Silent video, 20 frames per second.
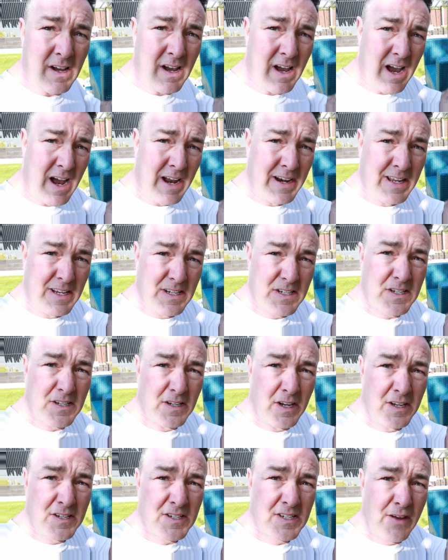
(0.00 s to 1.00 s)
and it's
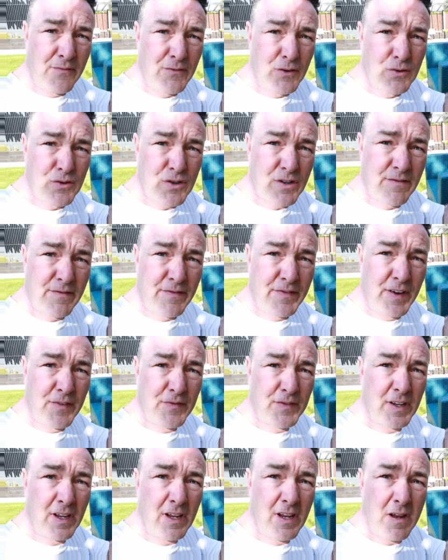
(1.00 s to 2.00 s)
a
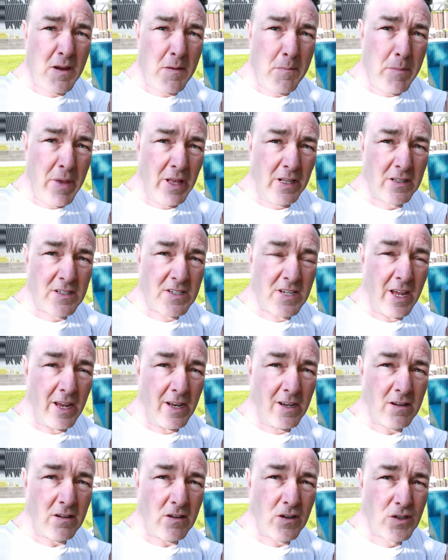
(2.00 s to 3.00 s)
750ml
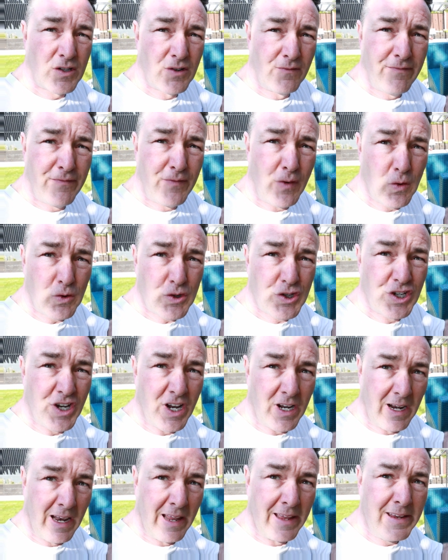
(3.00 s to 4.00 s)
tin, because
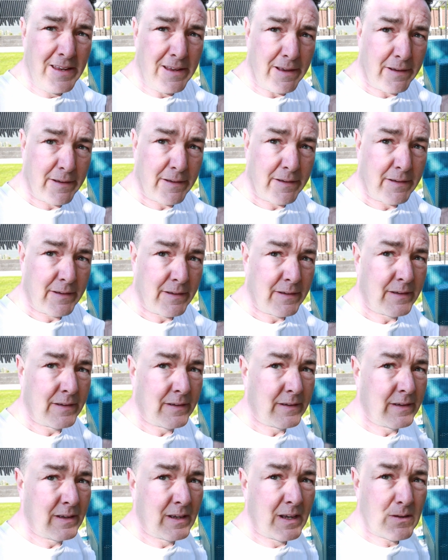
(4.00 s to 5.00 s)
unfortunately,
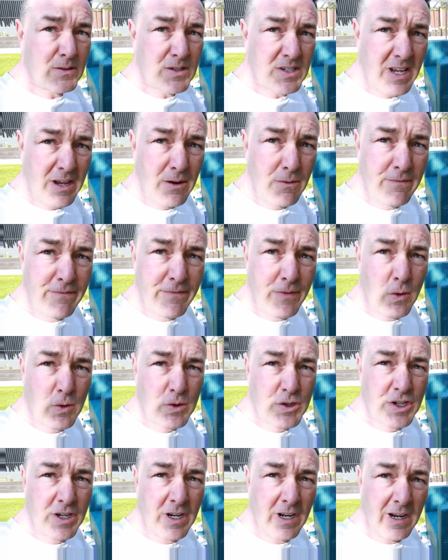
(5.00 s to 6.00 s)

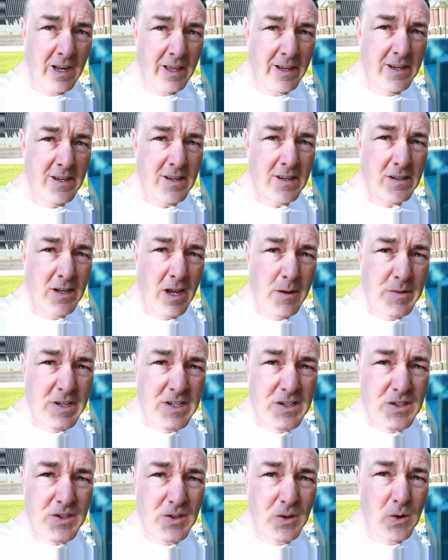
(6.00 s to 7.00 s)

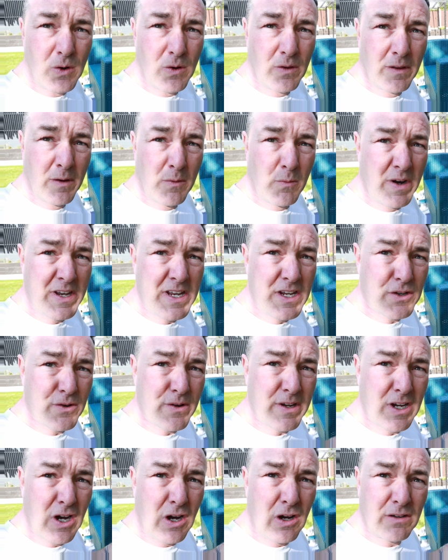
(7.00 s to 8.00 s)
nobody's thought that when you're
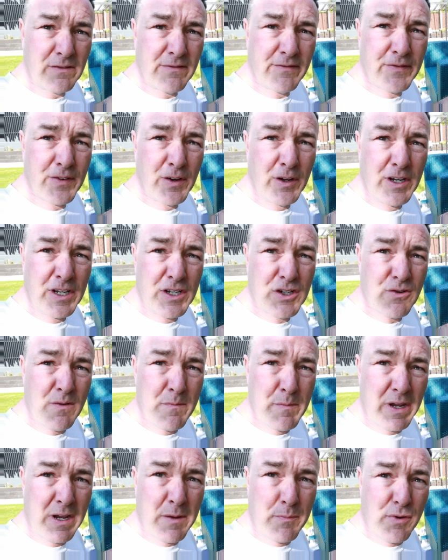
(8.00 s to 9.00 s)
doing garden furniture
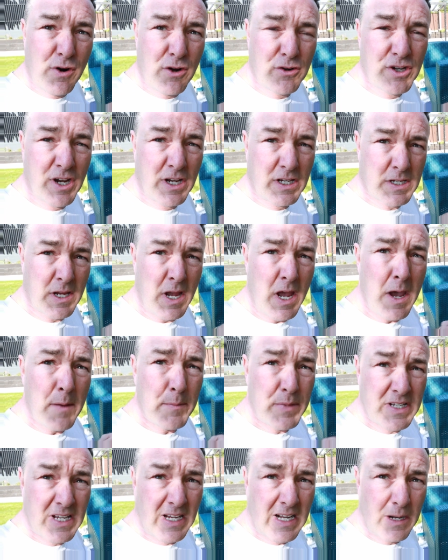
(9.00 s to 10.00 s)
and bigger projects,
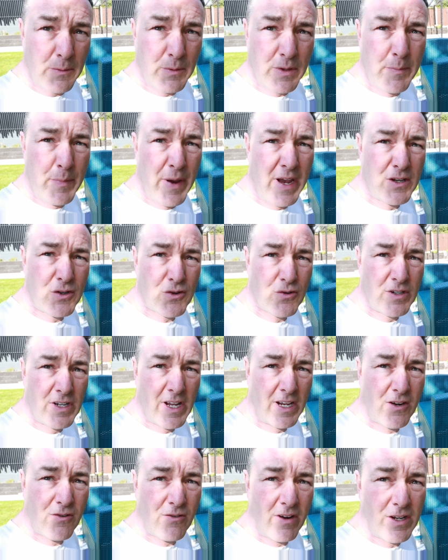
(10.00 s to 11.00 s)
particularly with a painter and
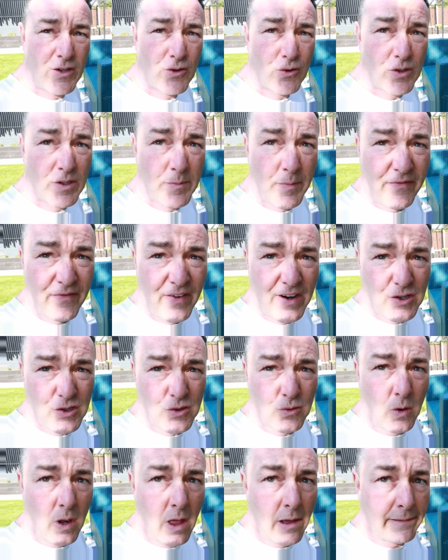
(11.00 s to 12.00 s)
decorator who's a
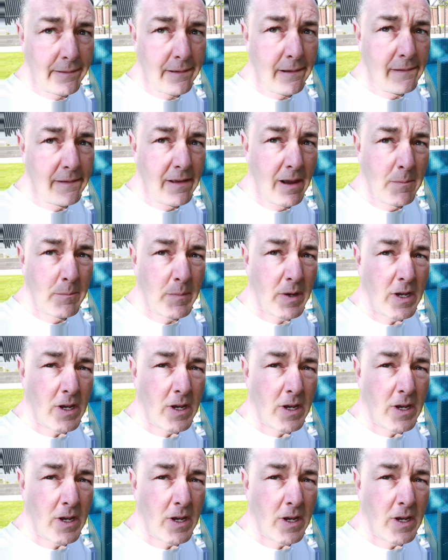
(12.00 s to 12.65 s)
professional like I am,